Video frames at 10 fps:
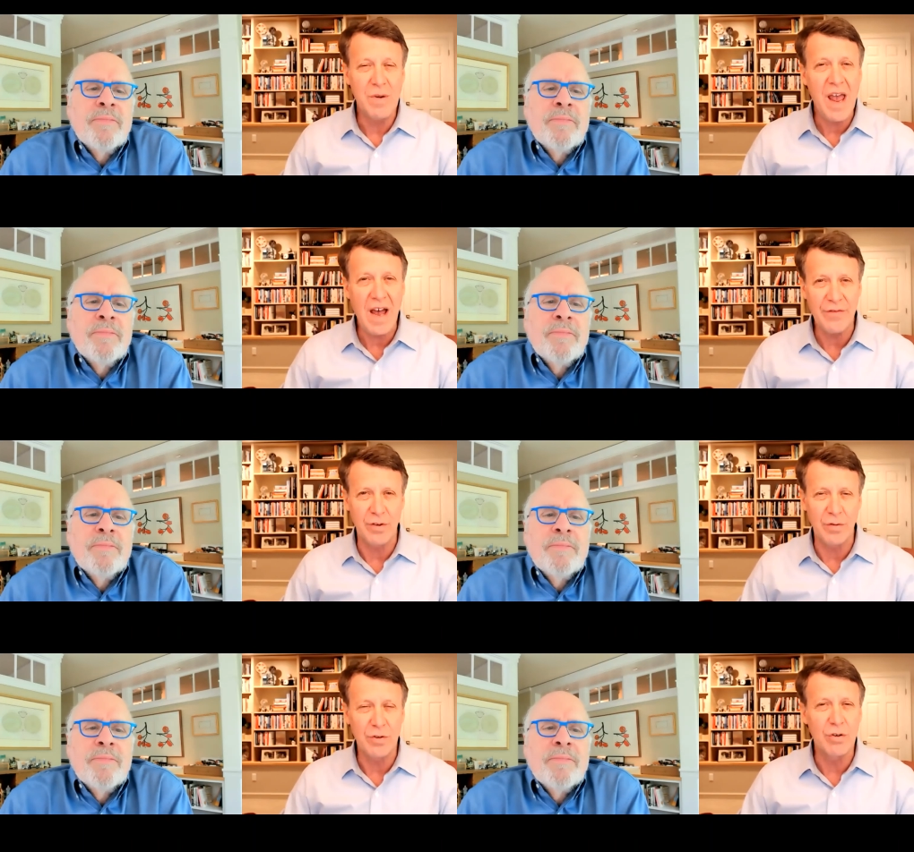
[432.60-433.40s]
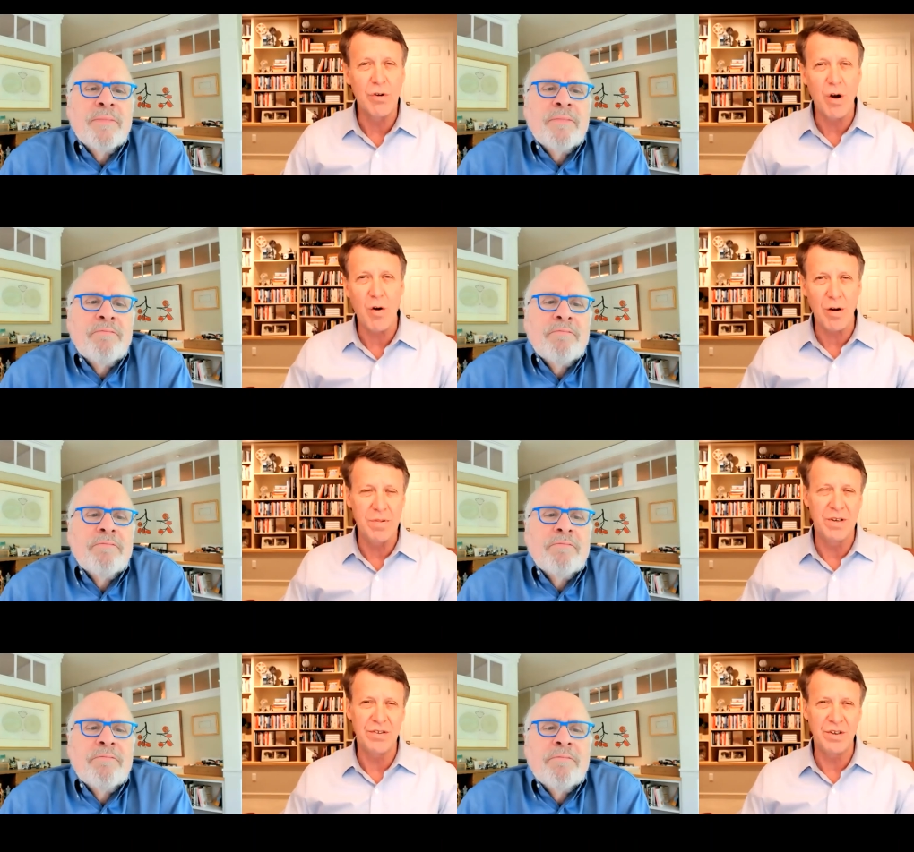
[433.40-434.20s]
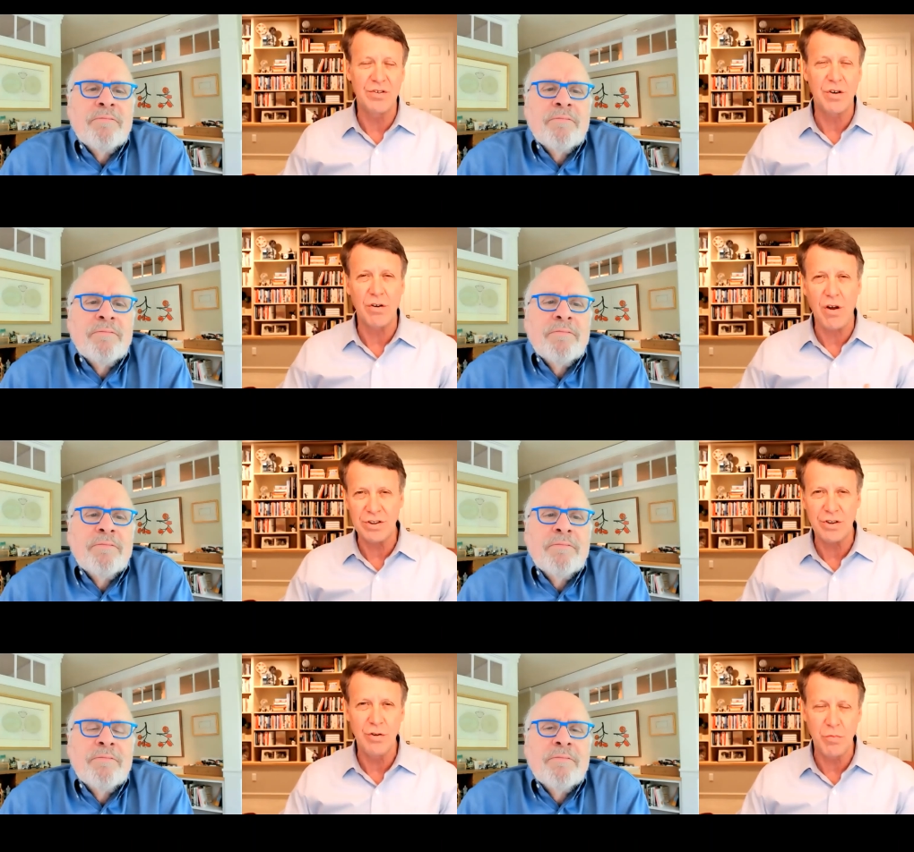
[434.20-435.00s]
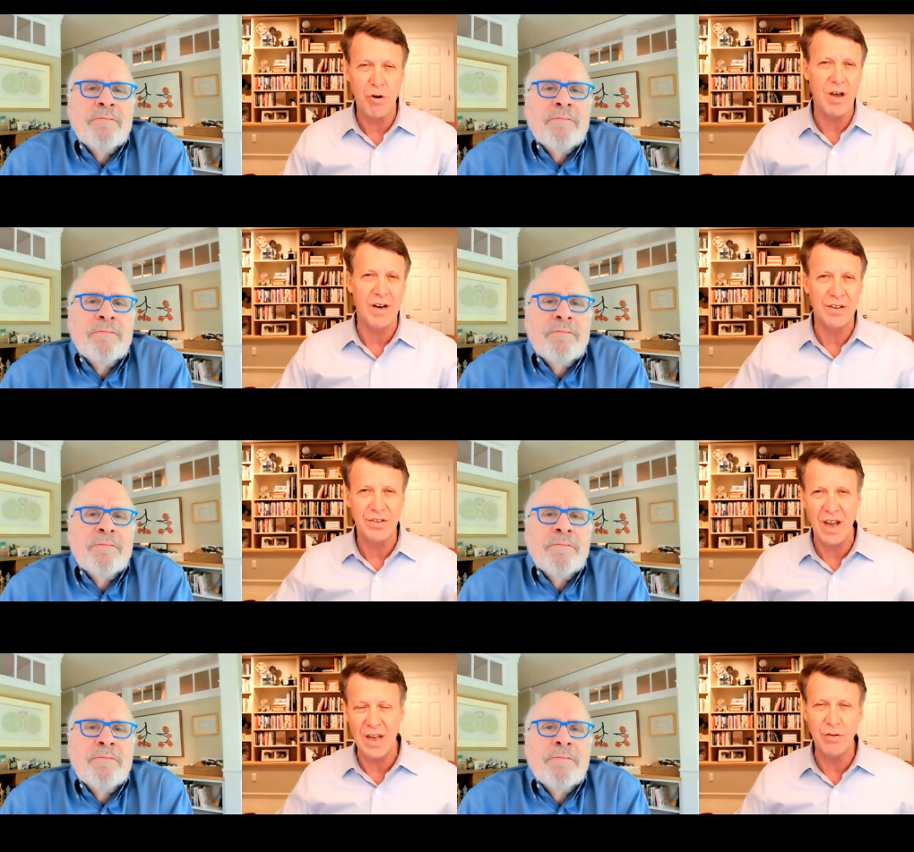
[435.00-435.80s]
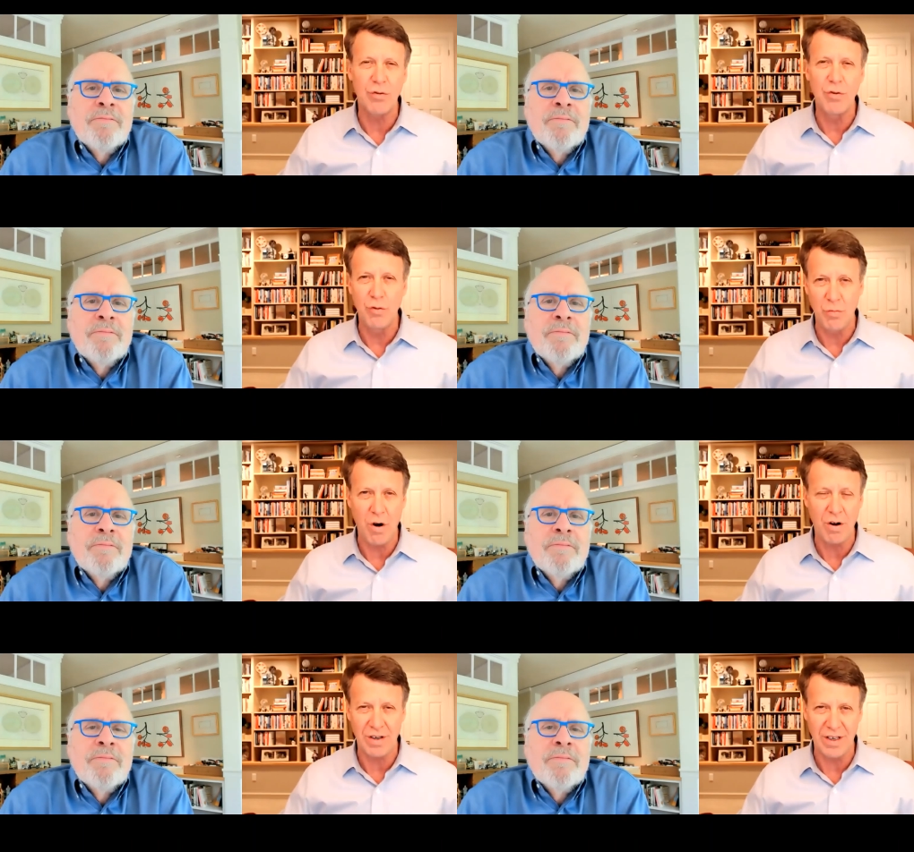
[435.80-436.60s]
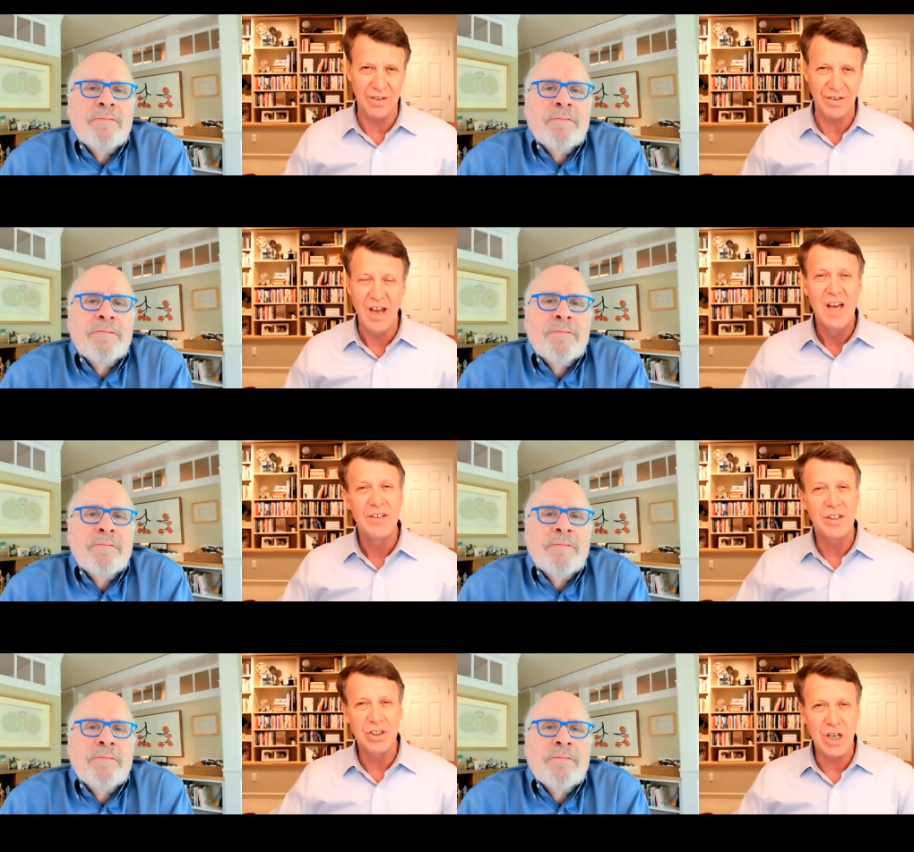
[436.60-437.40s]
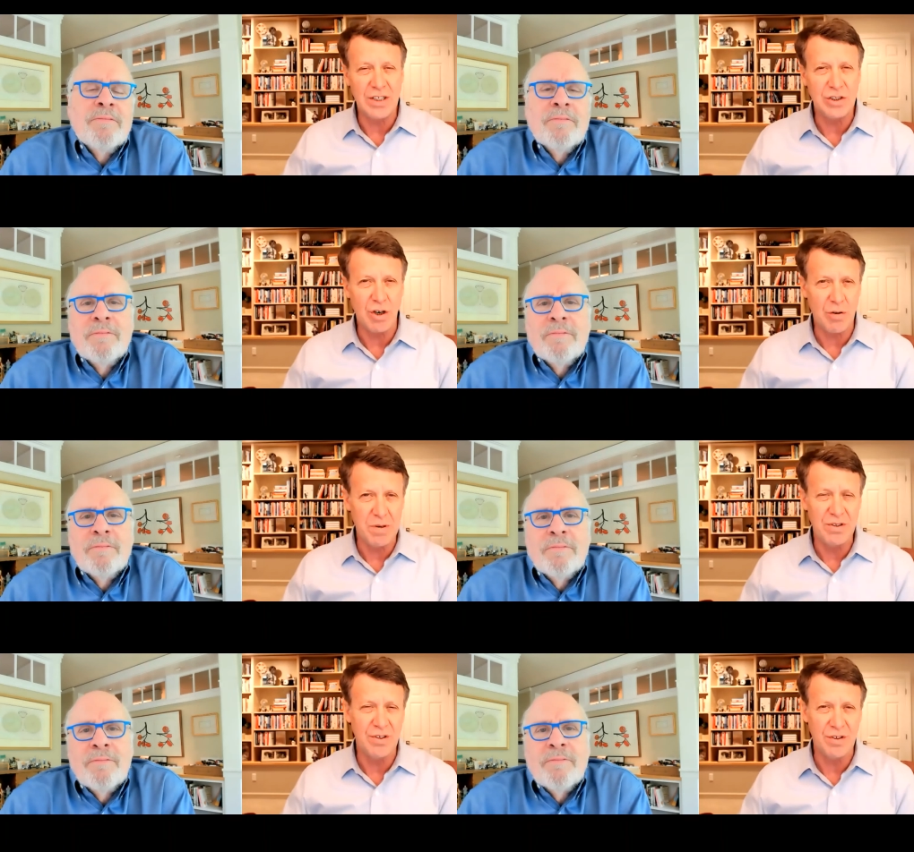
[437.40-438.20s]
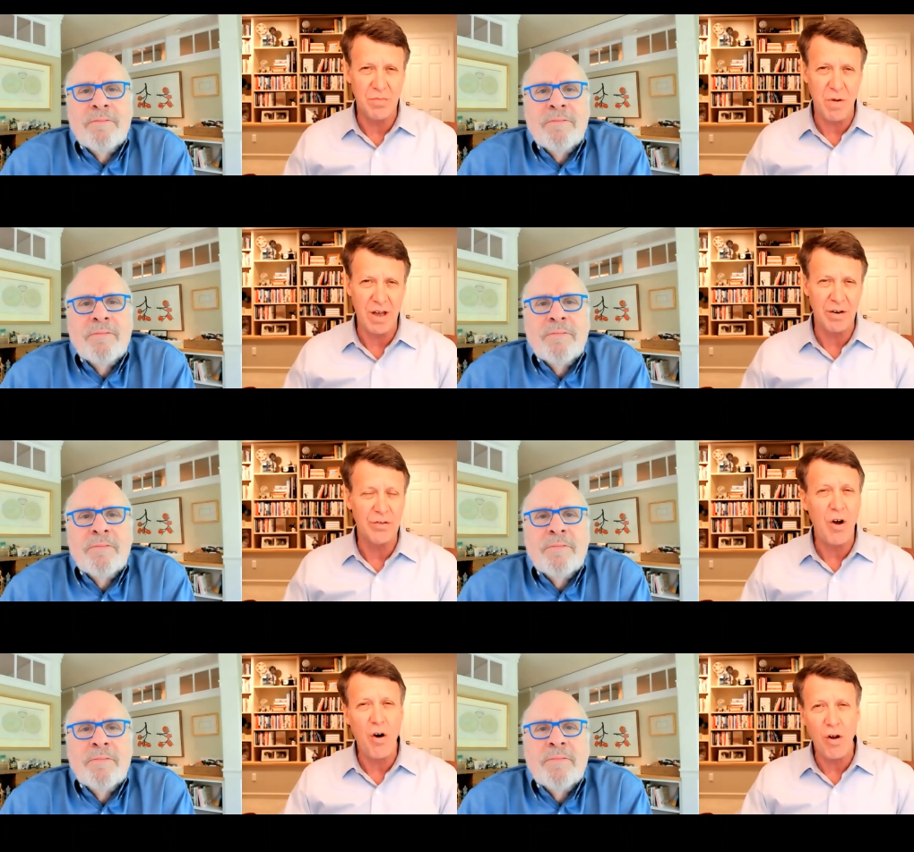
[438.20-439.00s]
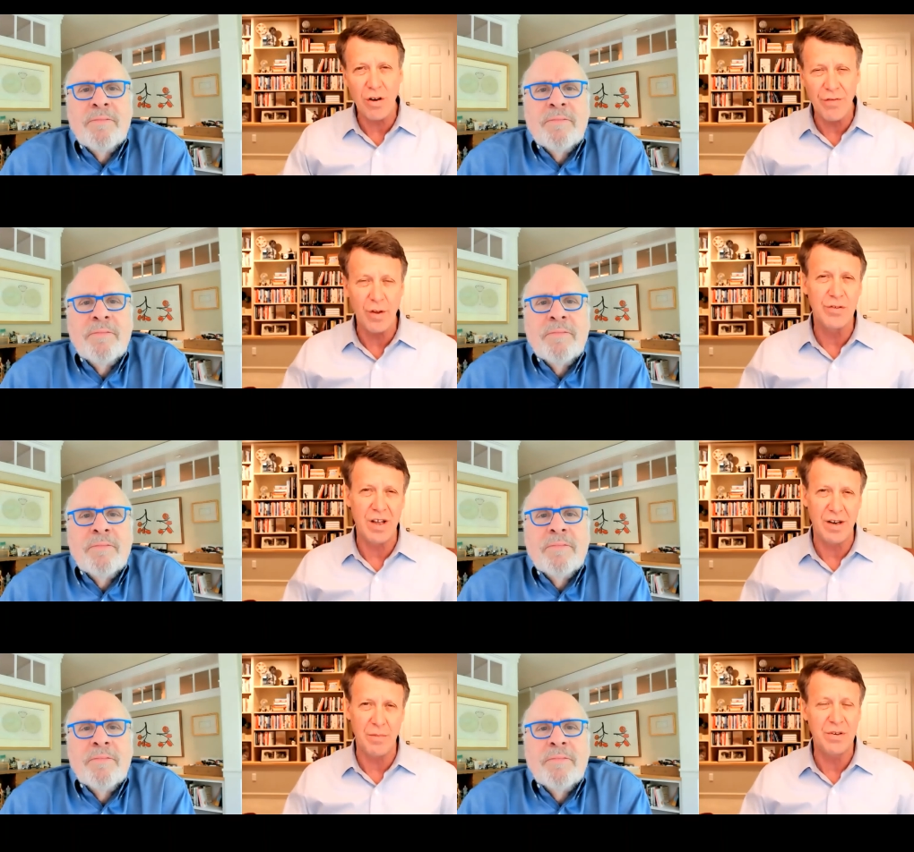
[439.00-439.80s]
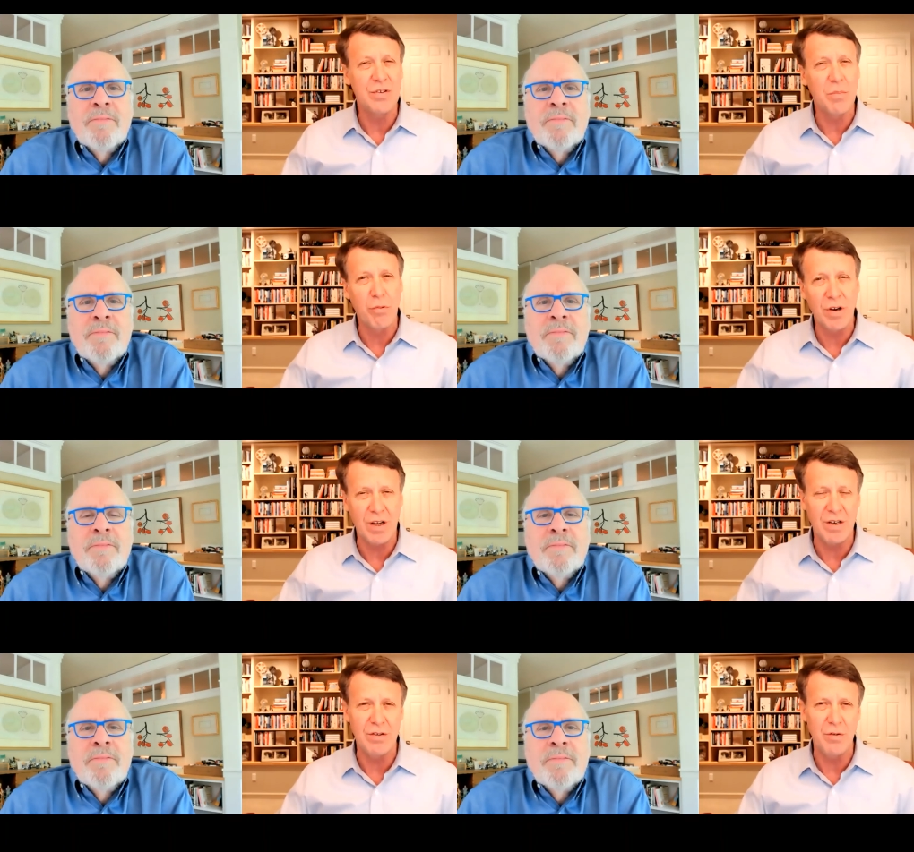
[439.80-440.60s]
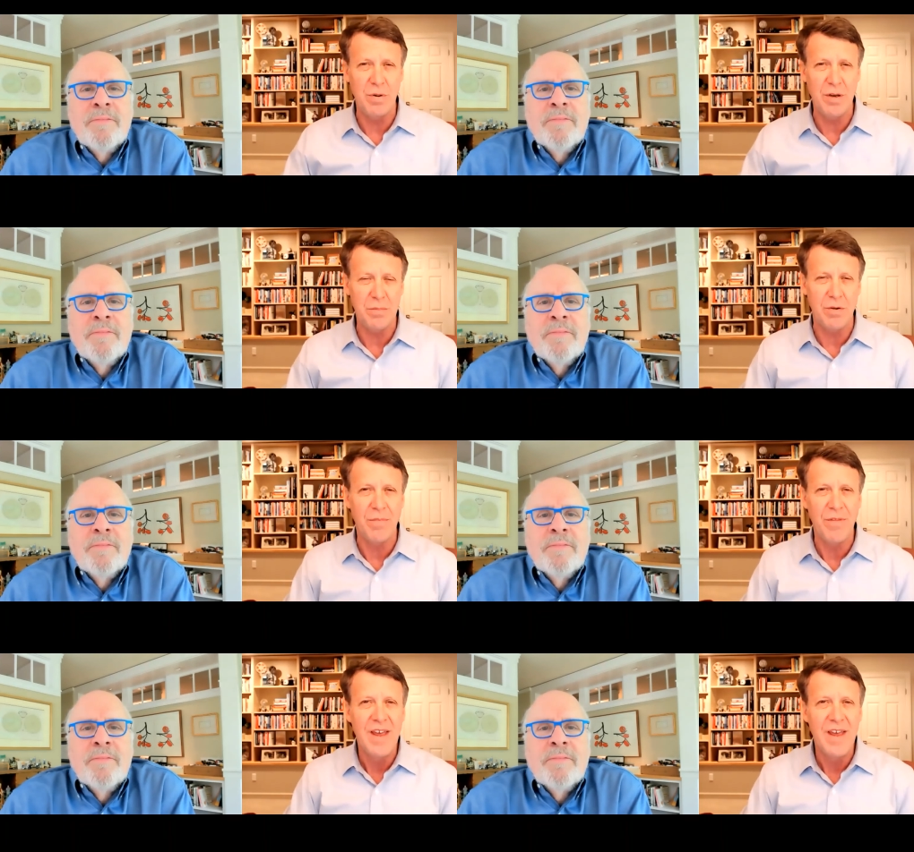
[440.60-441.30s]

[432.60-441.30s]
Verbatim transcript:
Speaker 1: We have to, to grow our business, to launch new products, to enter new markets, to change our business models, all of those elements, to bring on new people.